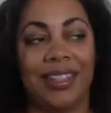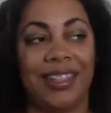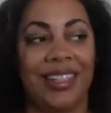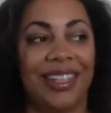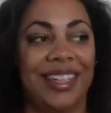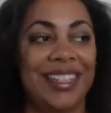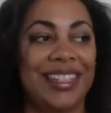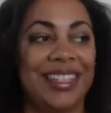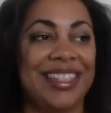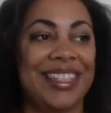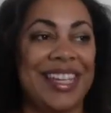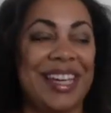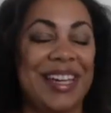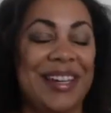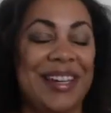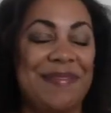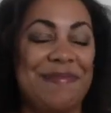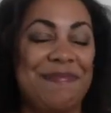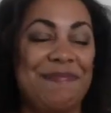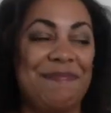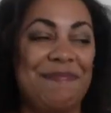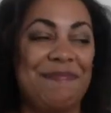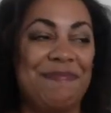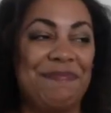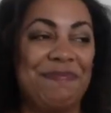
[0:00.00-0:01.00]
it's
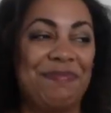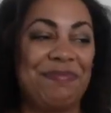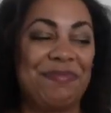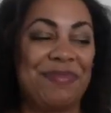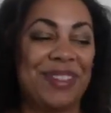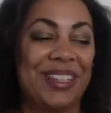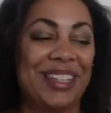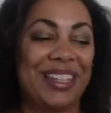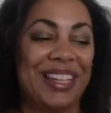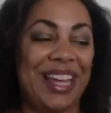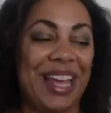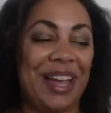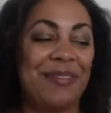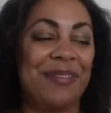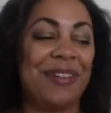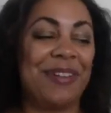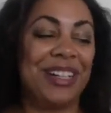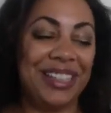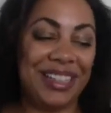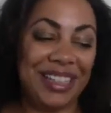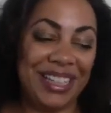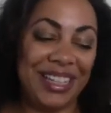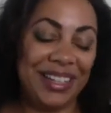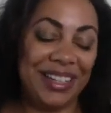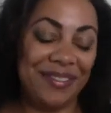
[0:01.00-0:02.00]
I
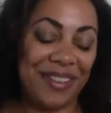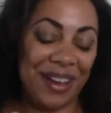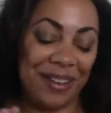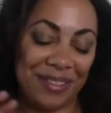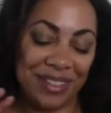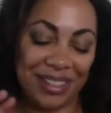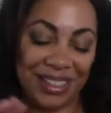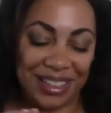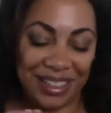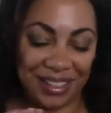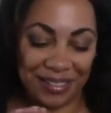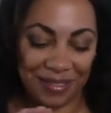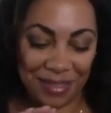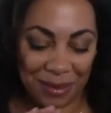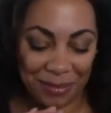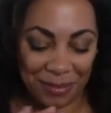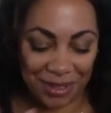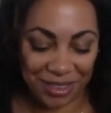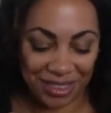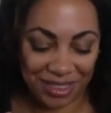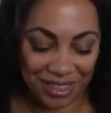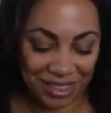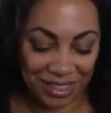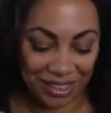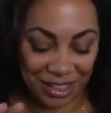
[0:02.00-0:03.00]
want to leave them
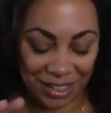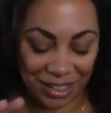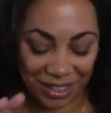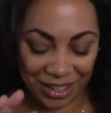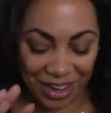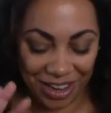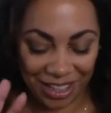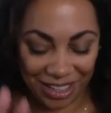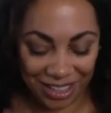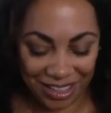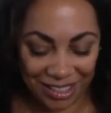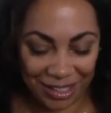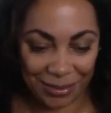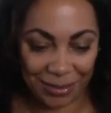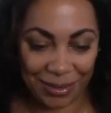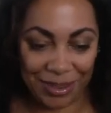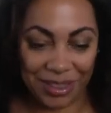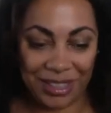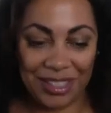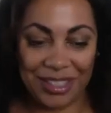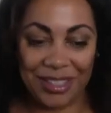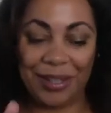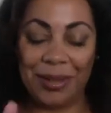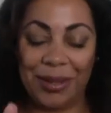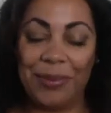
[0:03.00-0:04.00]
with your audience with
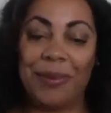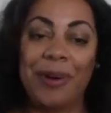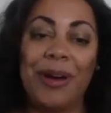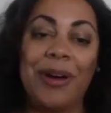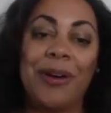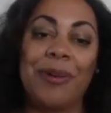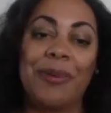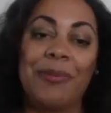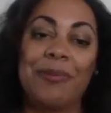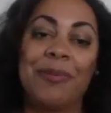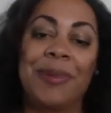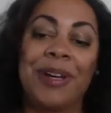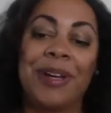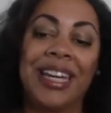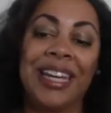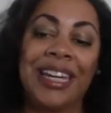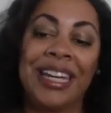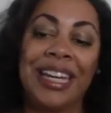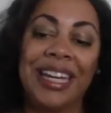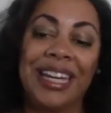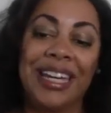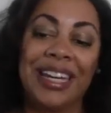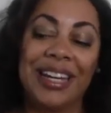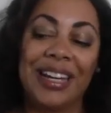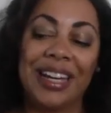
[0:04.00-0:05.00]
this quote, but
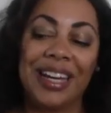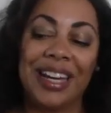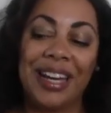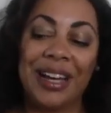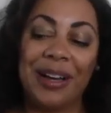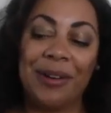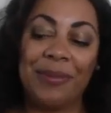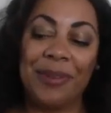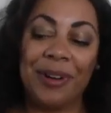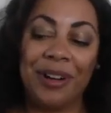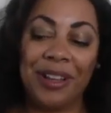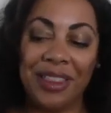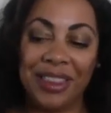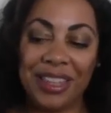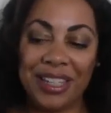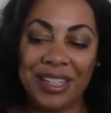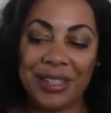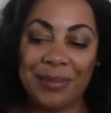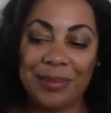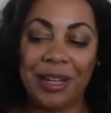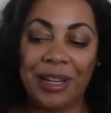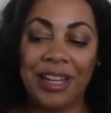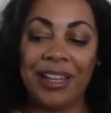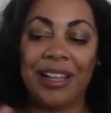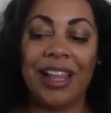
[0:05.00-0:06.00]
one of the
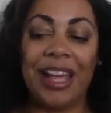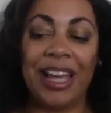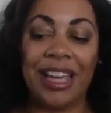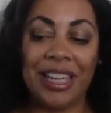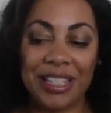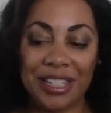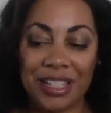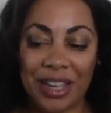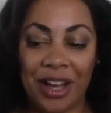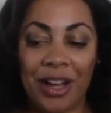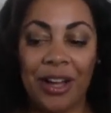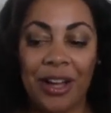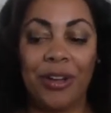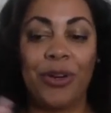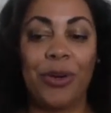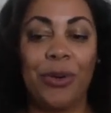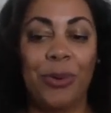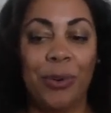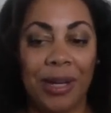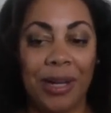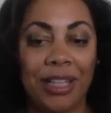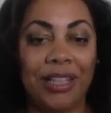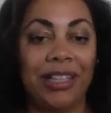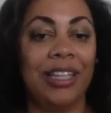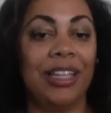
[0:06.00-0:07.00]
things my clients all
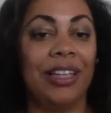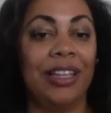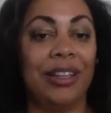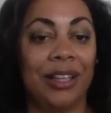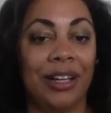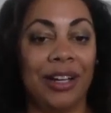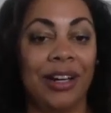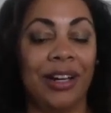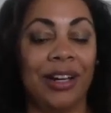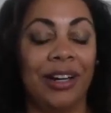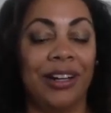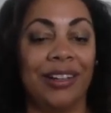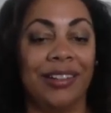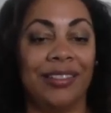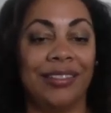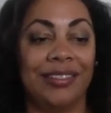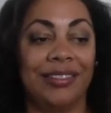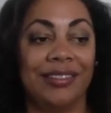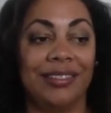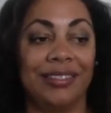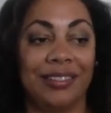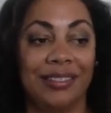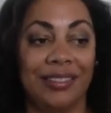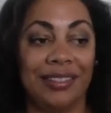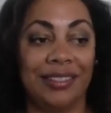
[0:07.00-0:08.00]
quickly
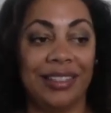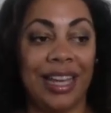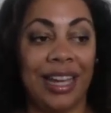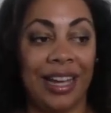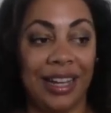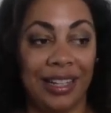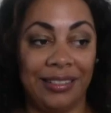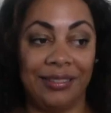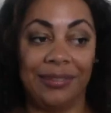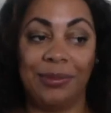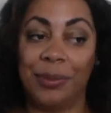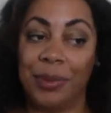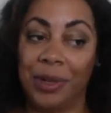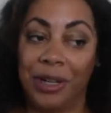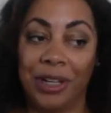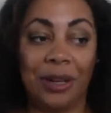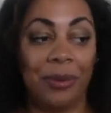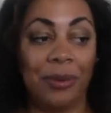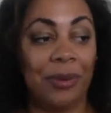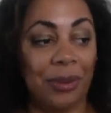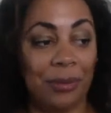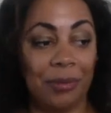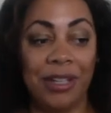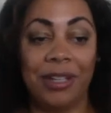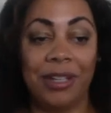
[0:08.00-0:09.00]
learn, that
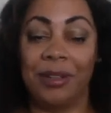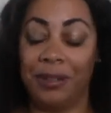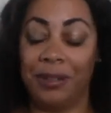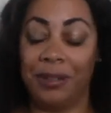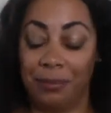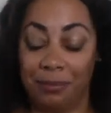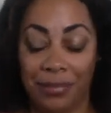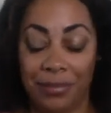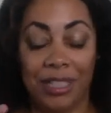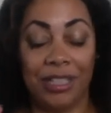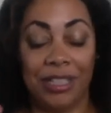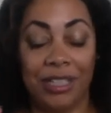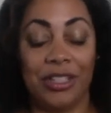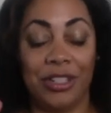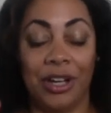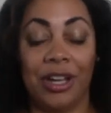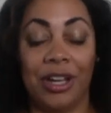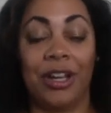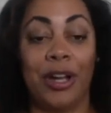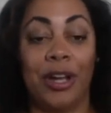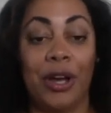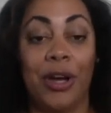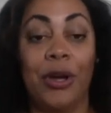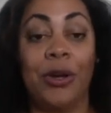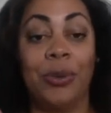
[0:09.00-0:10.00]
working with me means you're
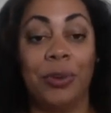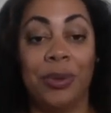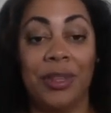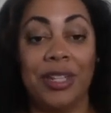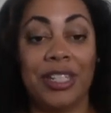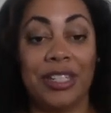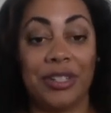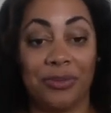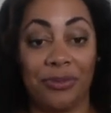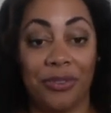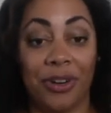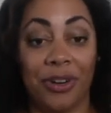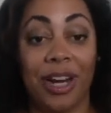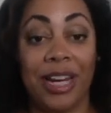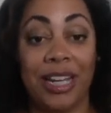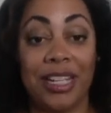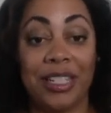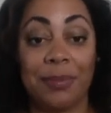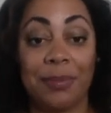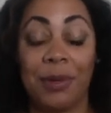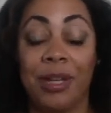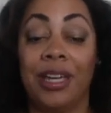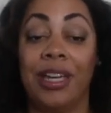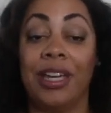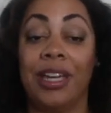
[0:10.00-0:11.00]
going to own this
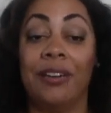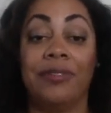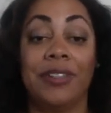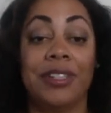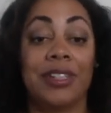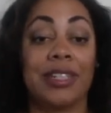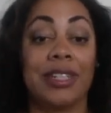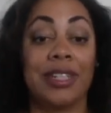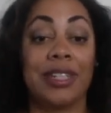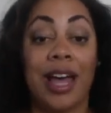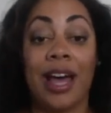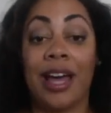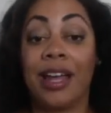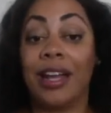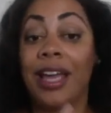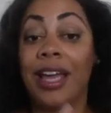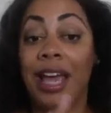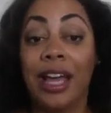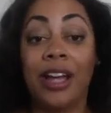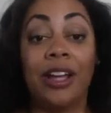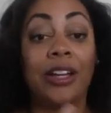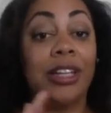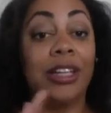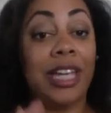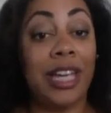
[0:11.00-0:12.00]
phrase, but if it's not a
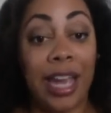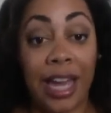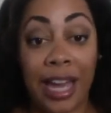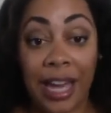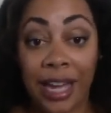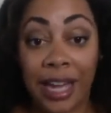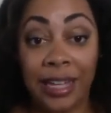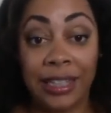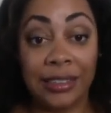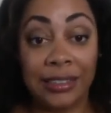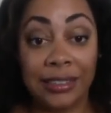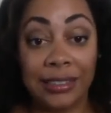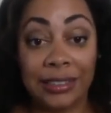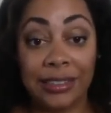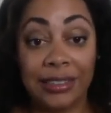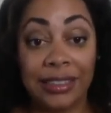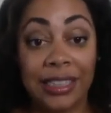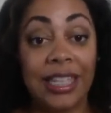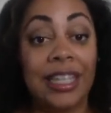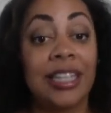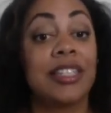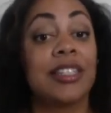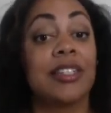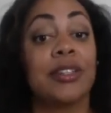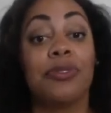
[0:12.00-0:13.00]
hell yeah,
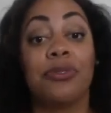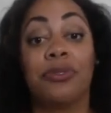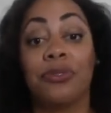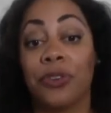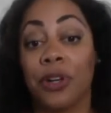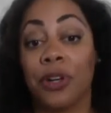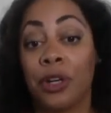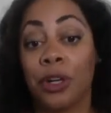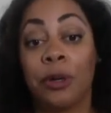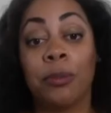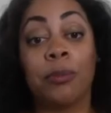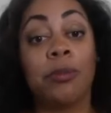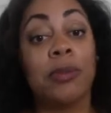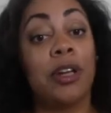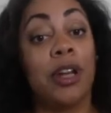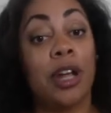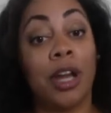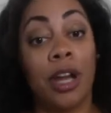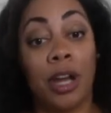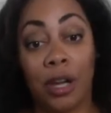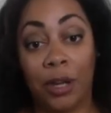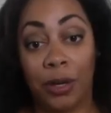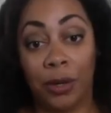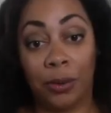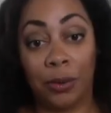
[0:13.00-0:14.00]
it's a firm
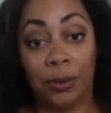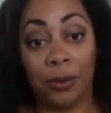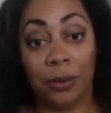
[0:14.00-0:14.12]
no.